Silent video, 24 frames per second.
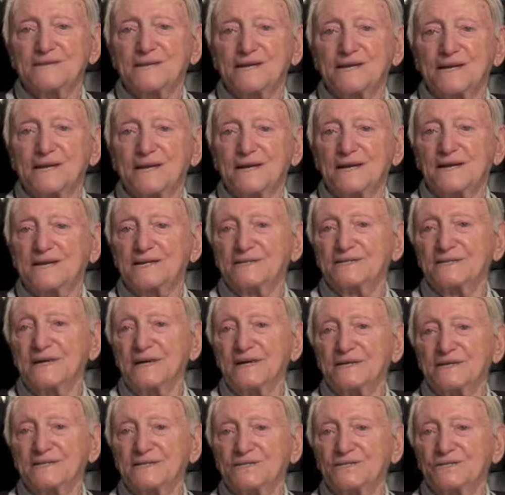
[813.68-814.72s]
And and,
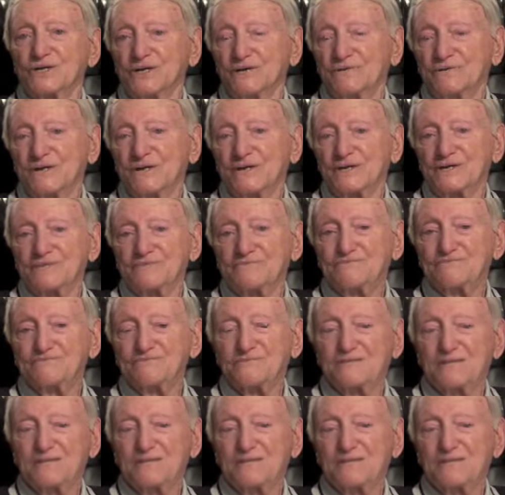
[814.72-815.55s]
and in Germany.